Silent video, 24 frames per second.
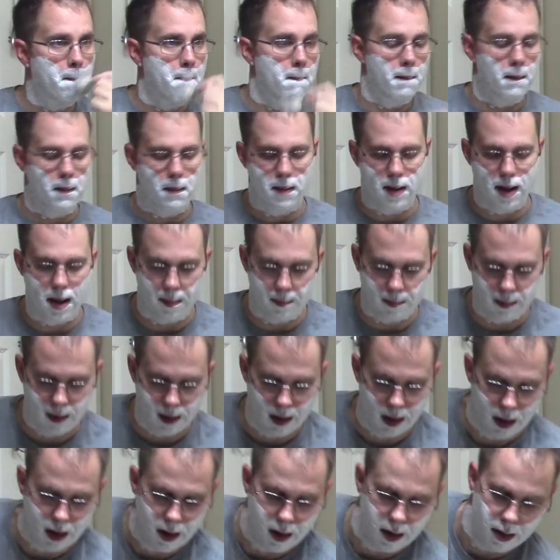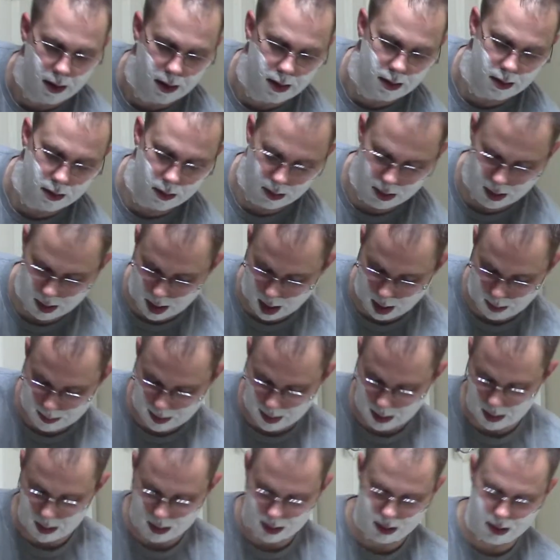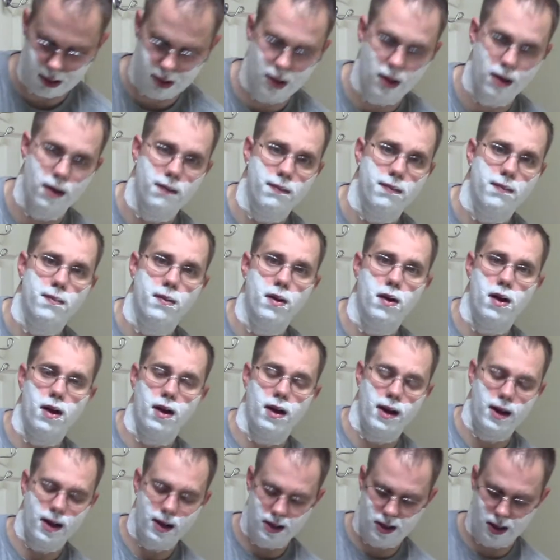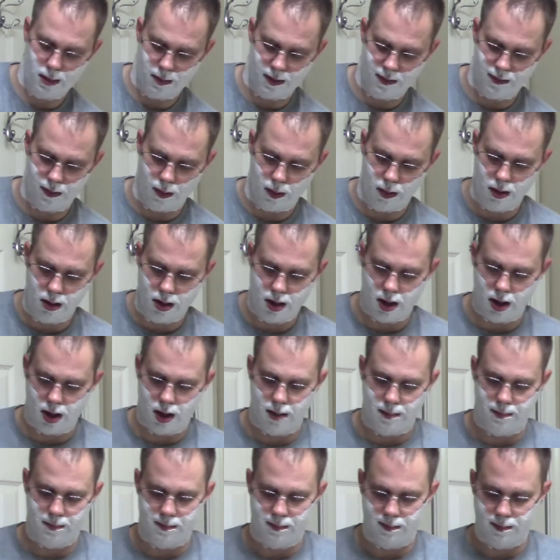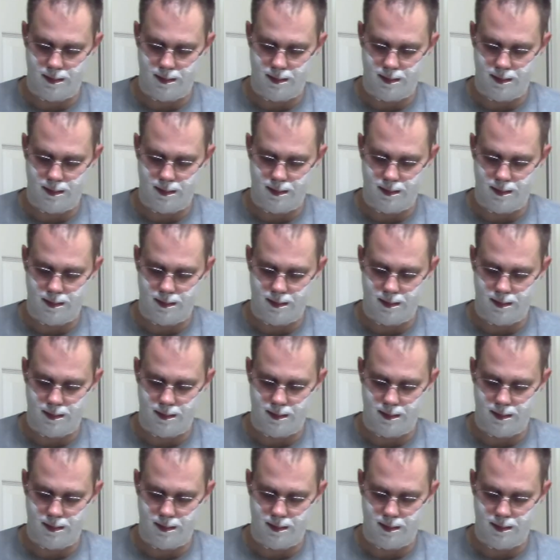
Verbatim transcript: All right, go ahead and hop into the shave. All right, like I said before, um,